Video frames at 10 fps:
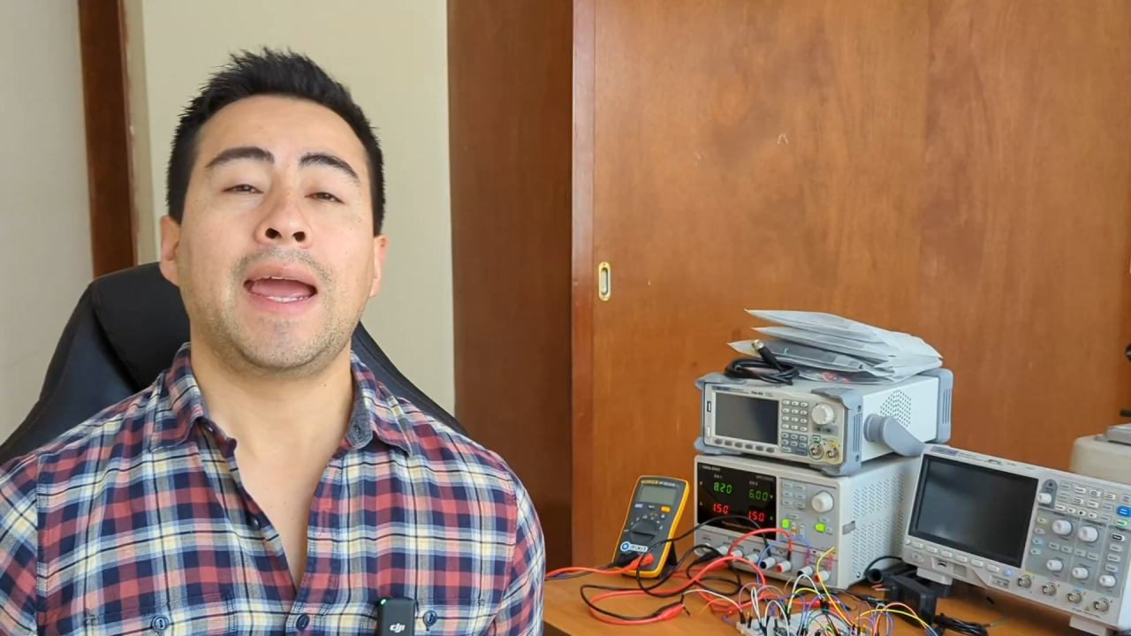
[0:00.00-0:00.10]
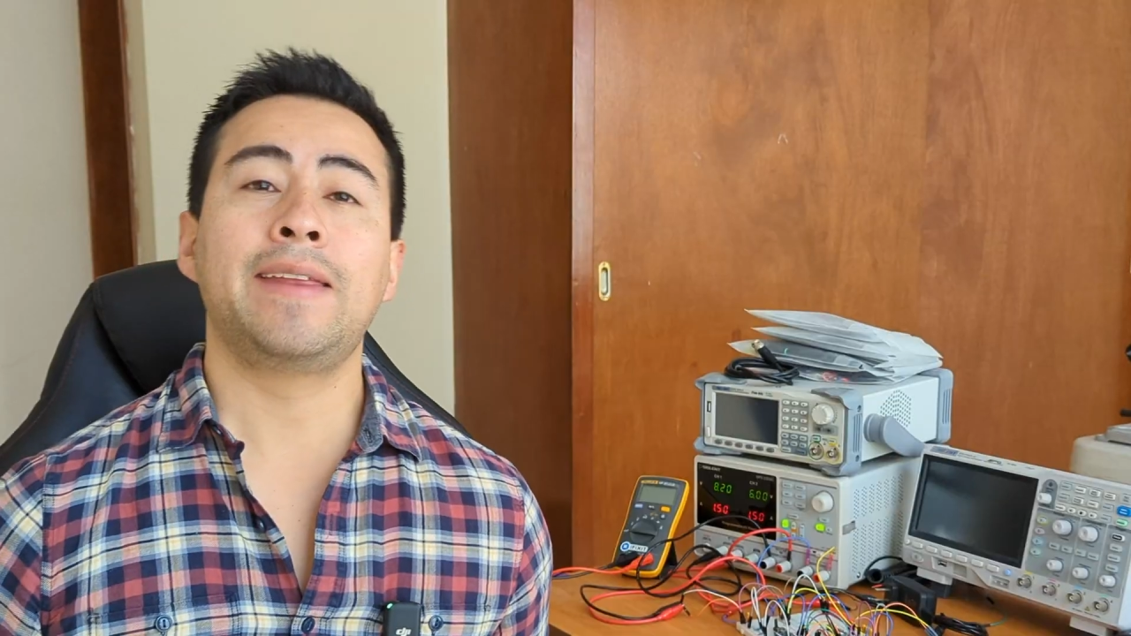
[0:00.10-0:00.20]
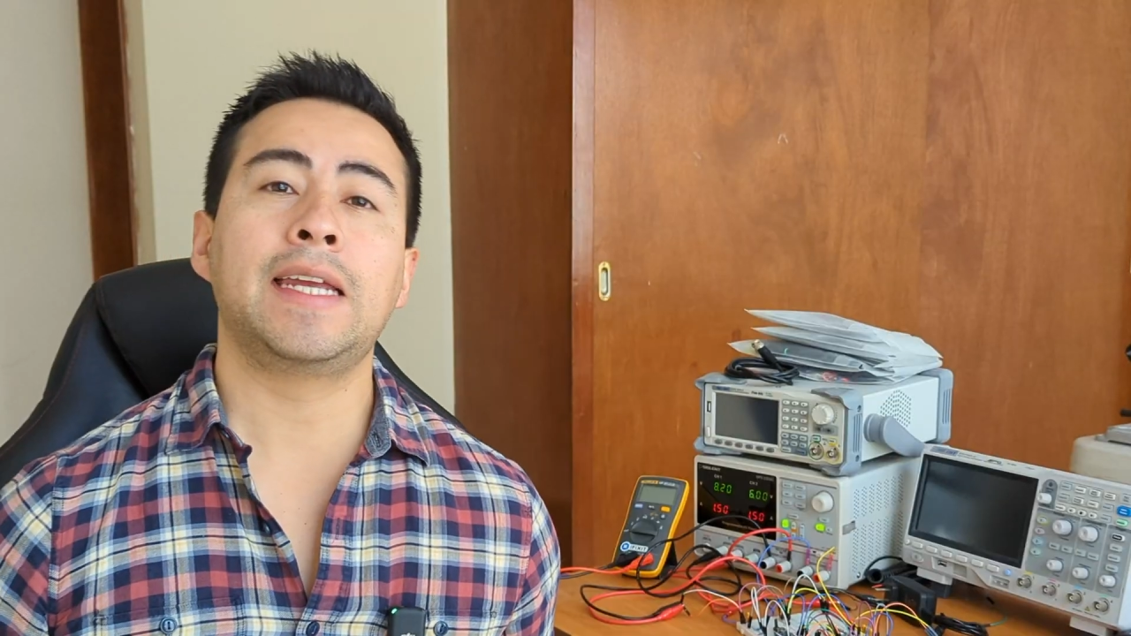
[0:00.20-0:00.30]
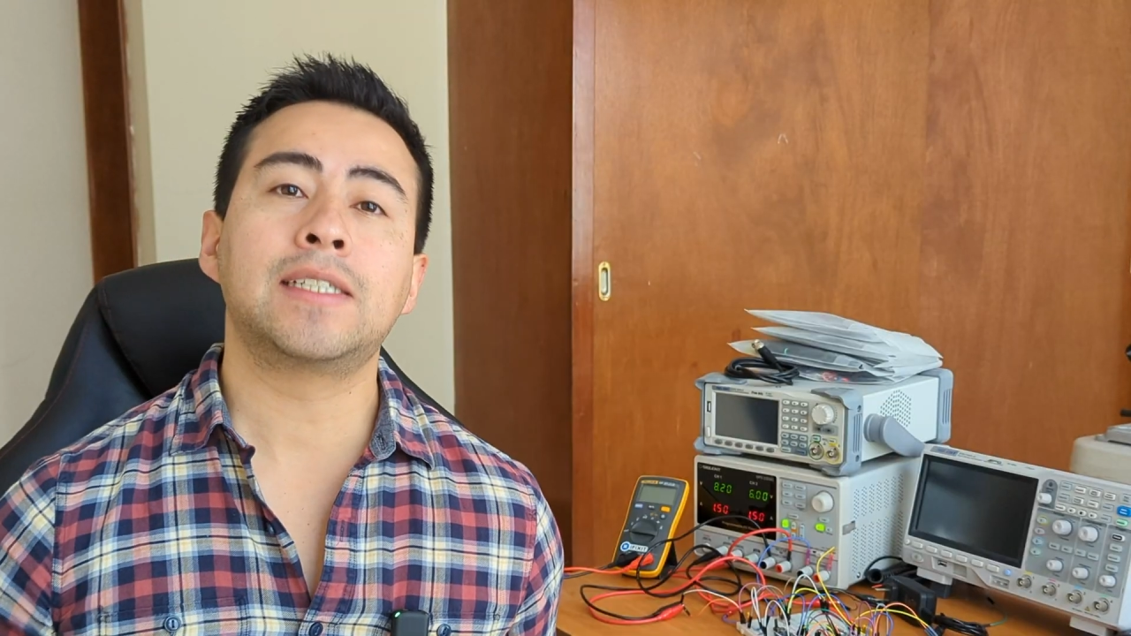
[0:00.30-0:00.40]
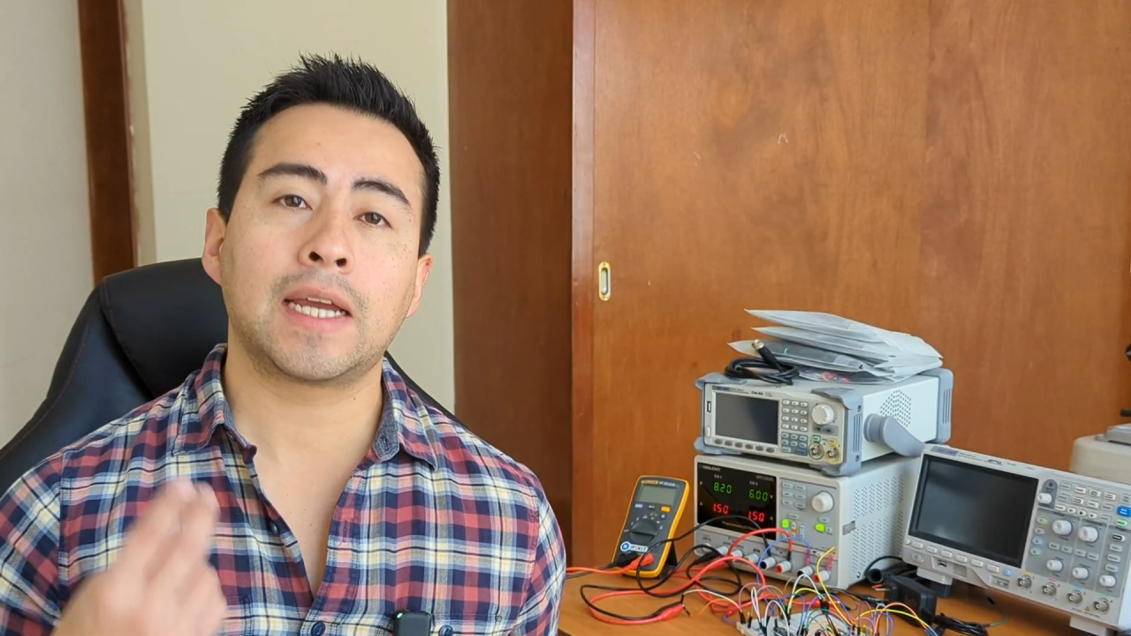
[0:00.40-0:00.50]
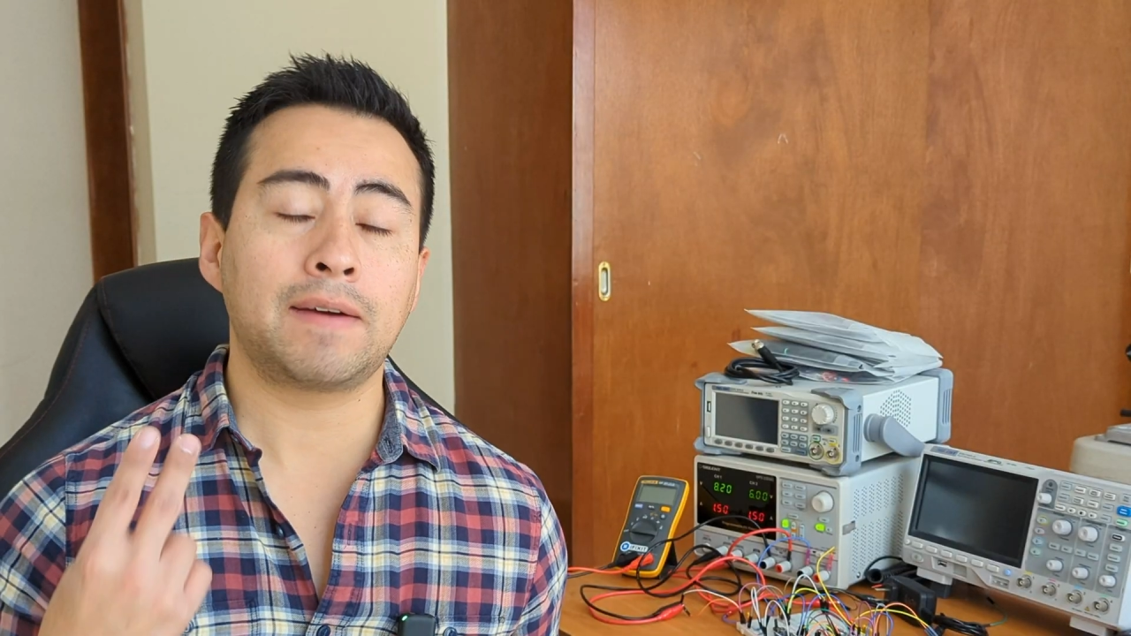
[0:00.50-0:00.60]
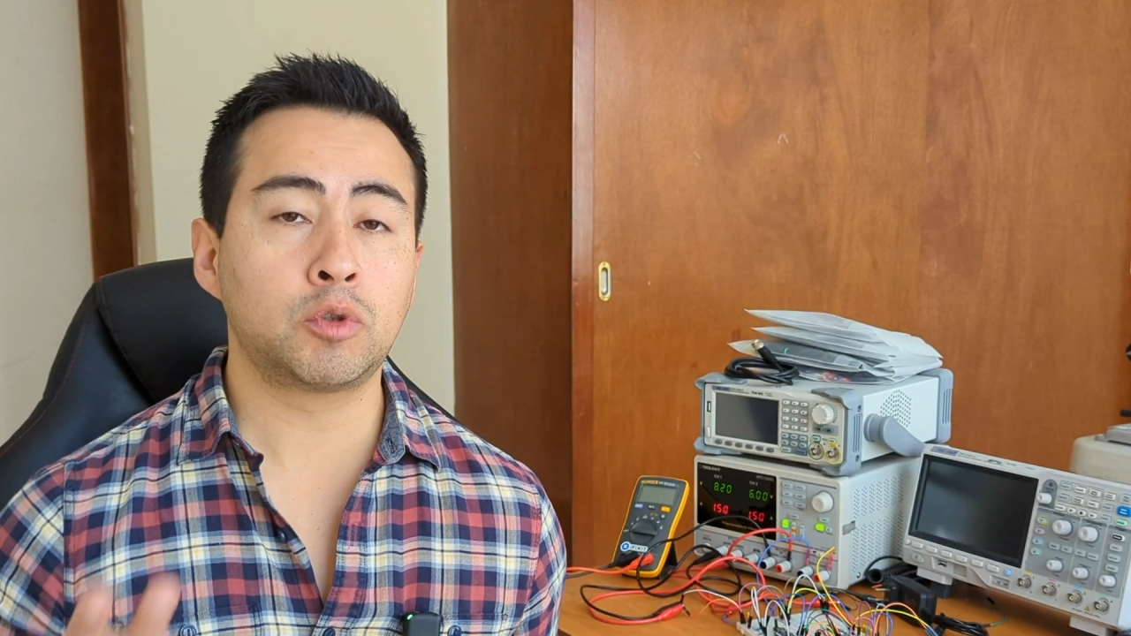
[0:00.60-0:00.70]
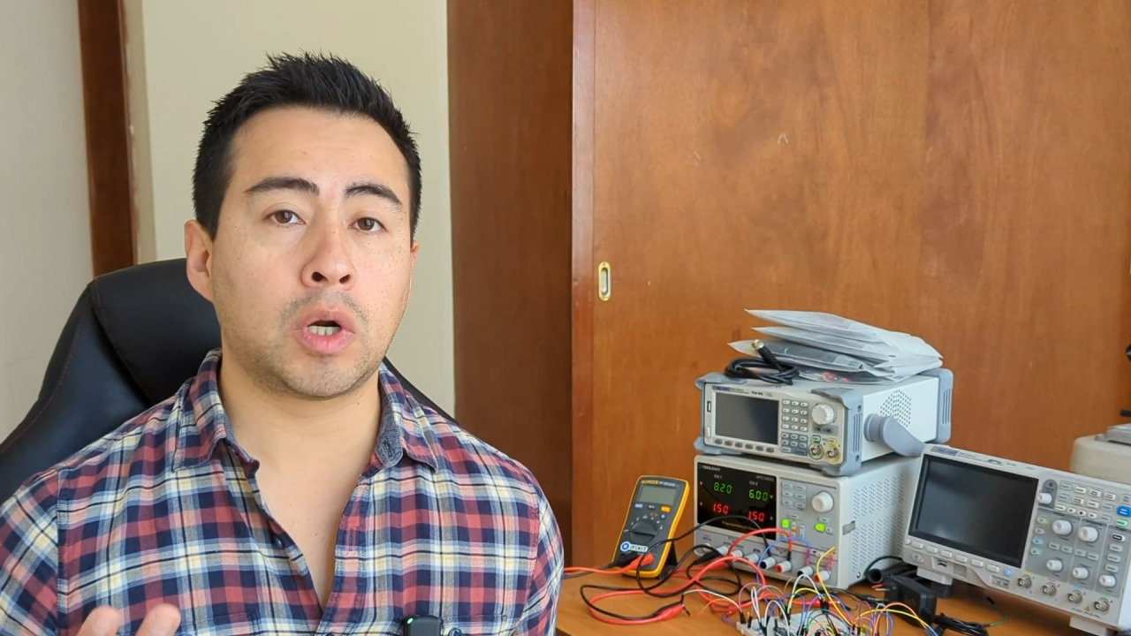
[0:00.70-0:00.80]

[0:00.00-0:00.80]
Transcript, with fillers: And yes, I have two